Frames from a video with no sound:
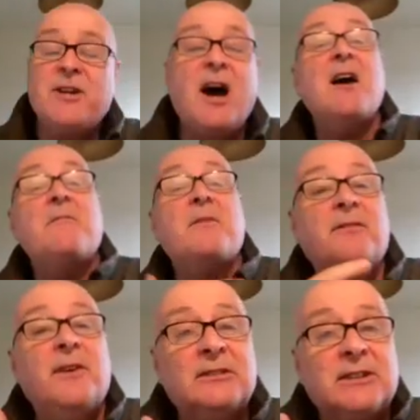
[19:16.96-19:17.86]
the time,
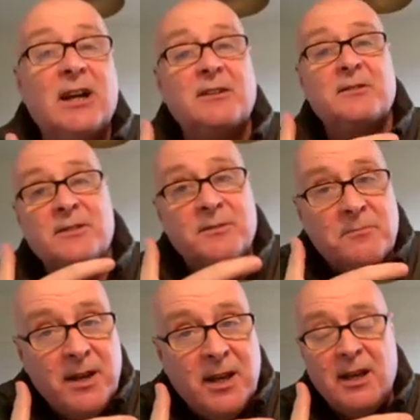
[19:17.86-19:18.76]
it felt like to
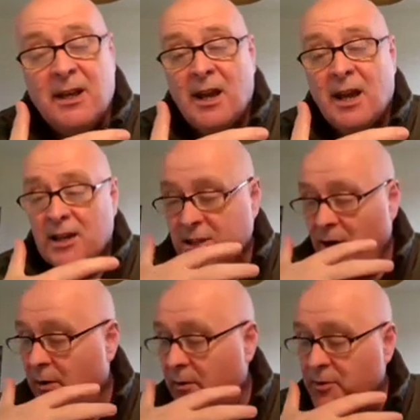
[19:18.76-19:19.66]
me as
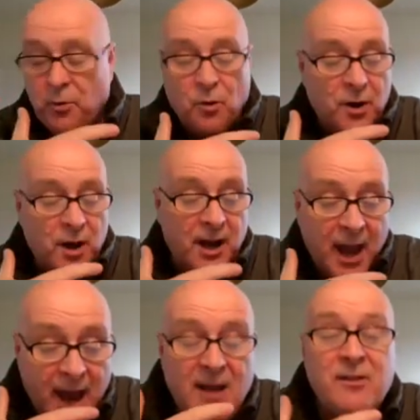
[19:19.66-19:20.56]
though I was walking
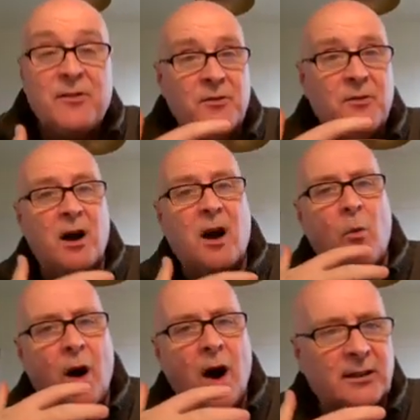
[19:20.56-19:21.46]
again through a
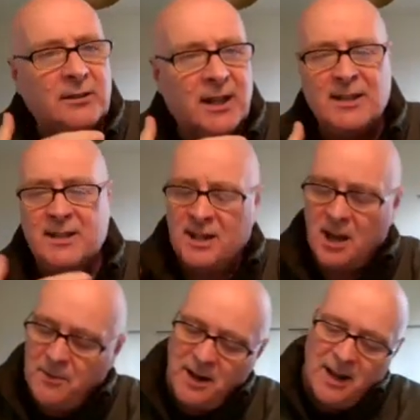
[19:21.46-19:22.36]
wild
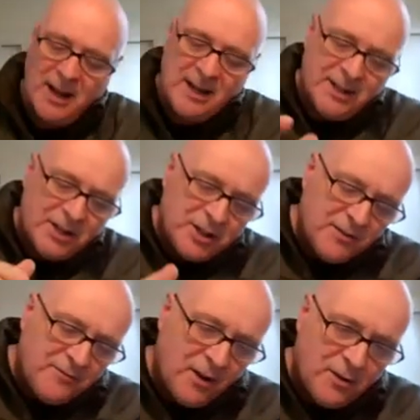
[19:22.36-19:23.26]
landscape. It
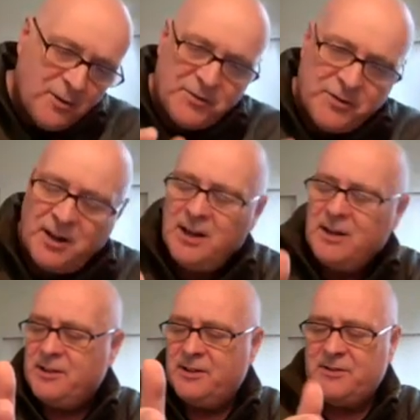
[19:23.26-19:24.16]
essentially follows the
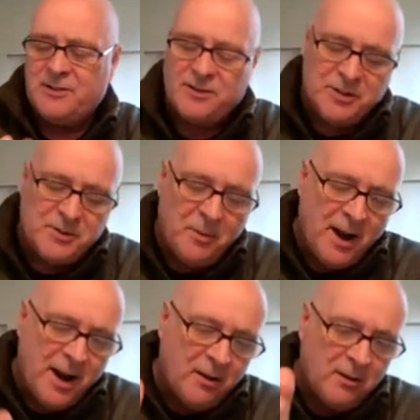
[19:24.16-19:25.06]

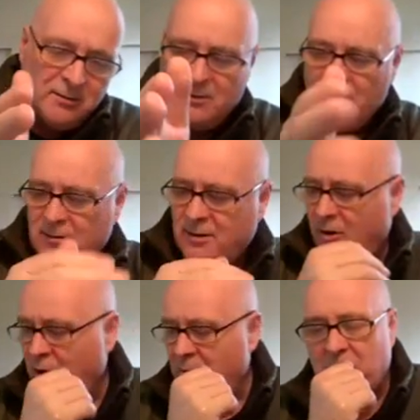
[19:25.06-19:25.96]
spinal
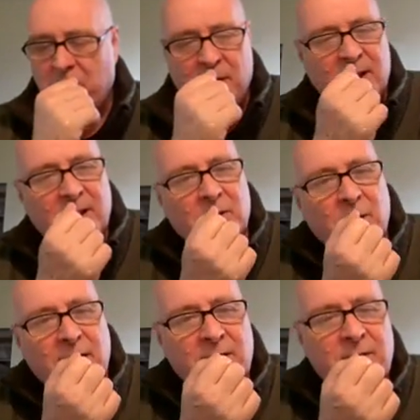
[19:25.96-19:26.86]
column of Britain in a
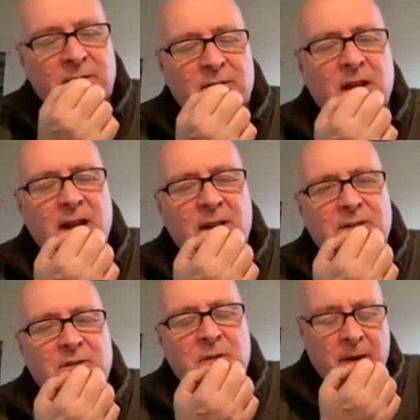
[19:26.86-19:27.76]
way, the
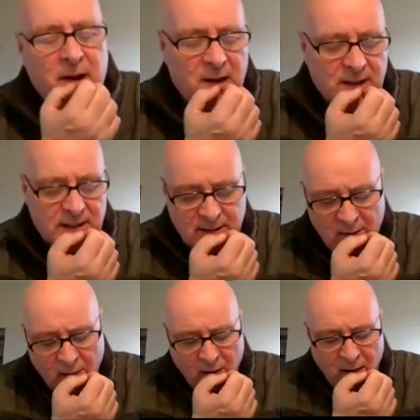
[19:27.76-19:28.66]
hills of the Pennines,
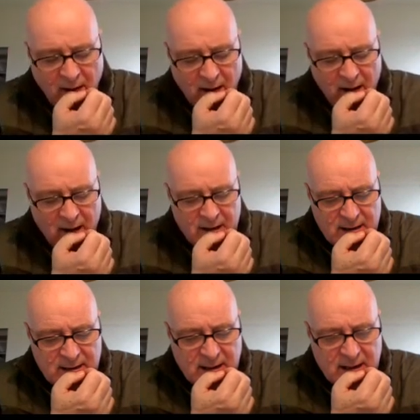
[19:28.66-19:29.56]

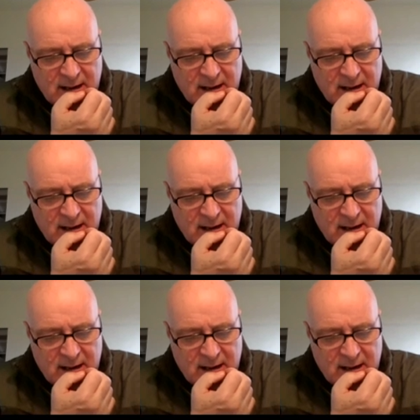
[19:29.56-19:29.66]
and